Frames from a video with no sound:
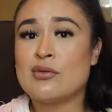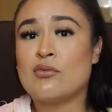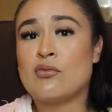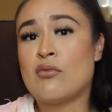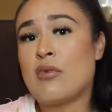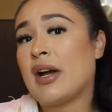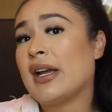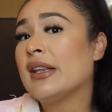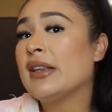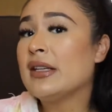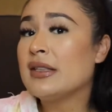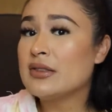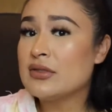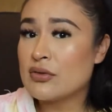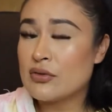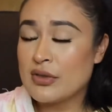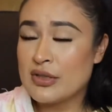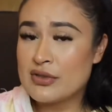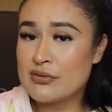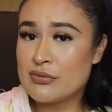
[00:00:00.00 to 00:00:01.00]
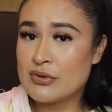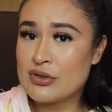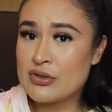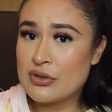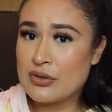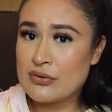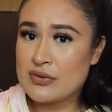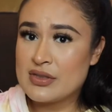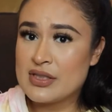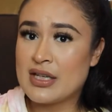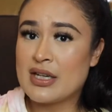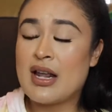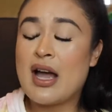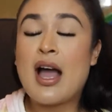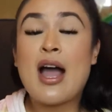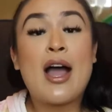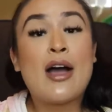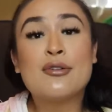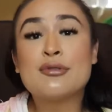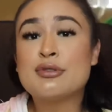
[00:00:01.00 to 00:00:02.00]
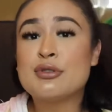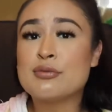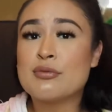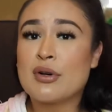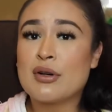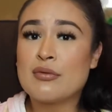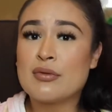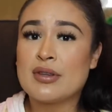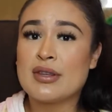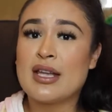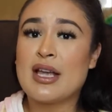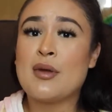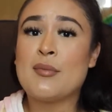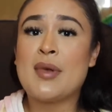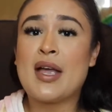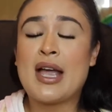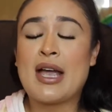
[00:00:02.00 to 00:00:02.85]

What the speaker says: why these toys were chosen, how to work with them,